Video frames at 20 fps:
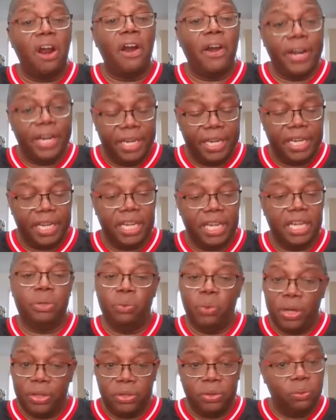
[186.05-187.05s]
our
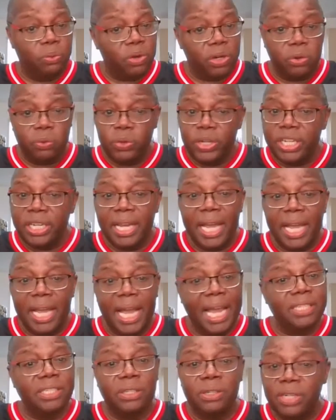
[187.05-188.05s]
enemy. Whether you want to
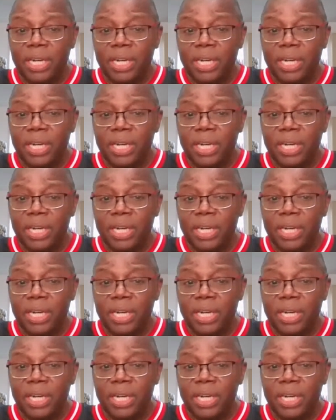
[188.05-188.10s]
realize it or